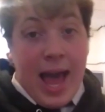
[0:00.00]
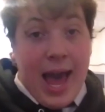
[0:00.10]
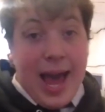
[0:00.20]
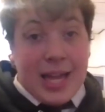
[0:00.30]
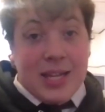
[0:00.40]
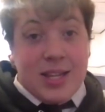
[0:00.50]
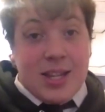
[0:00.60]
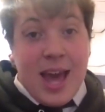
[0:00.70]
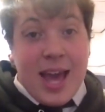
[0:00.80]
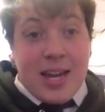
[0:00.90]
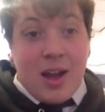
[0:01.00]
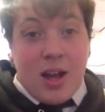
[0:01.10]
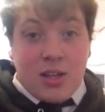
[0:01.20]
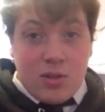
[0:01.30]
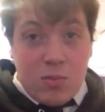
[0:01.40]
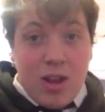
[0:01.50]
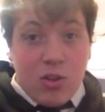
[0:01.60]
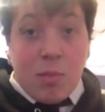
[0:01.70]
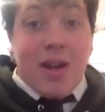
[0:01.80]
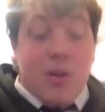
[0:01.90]
and then I
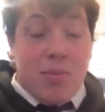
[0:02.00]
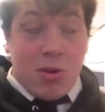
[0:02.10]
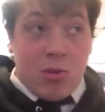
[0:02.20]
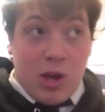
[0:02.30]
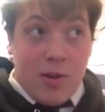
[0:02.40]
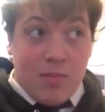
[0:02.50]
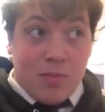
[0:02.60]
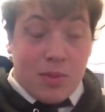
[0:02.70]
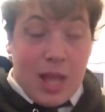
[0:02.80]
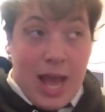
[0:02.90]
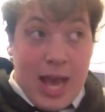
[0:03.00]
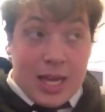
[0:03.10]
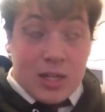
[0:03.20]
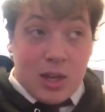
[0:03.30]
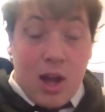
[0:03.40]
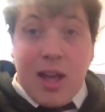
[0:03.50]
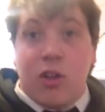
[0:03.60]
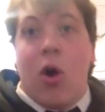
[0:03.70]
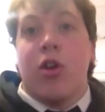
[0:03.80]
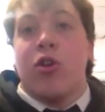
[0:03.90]
went on my computer, and I had
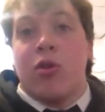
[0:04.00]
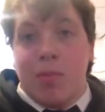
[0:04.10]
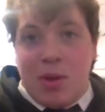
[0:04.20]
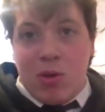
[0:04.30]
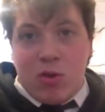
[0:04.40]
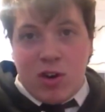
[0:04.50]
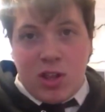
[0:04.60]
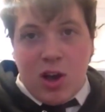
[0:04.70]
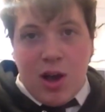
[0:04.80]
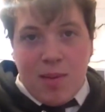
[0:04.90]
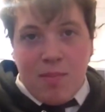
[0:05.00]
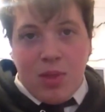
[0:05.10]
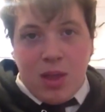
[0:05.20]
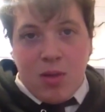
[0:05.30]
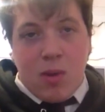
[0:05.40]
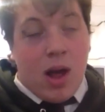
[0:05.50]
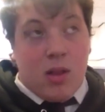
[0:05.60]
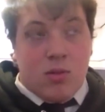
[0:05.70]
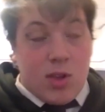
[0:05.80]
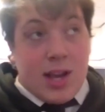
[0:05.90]
got a new computer at the time,
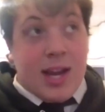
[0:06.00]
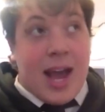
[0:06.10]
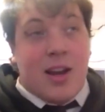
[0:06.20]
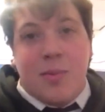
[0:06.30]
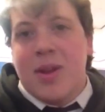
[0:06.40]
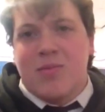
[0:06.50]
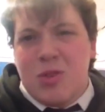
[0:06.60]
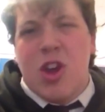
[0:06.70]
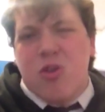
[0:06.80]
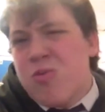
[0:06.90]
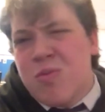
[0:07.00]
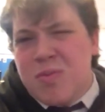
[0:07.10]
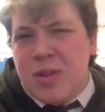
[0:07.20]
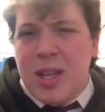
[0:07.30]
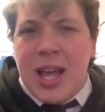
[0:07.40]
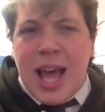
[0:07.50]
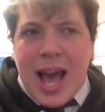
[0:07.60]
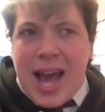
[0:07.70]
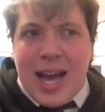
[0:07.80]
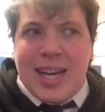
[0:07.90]
well, second hand, but new,
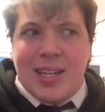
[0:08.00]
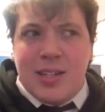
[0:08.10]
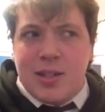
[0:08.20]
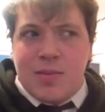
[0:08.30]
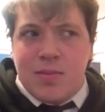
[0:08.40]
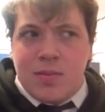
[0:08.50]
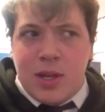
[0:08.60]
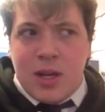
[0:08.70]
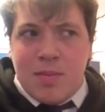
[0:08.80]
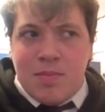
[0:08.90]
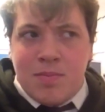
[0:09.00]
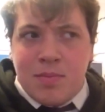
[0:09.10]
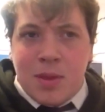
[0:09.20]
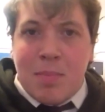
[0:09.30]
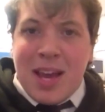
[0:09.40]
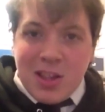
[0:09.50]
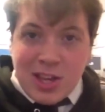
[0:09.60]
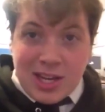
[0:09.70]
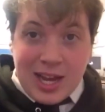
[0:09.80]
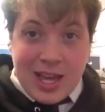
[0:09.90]
and
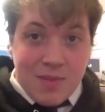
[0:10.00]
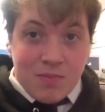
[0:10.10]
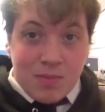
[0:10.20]
basically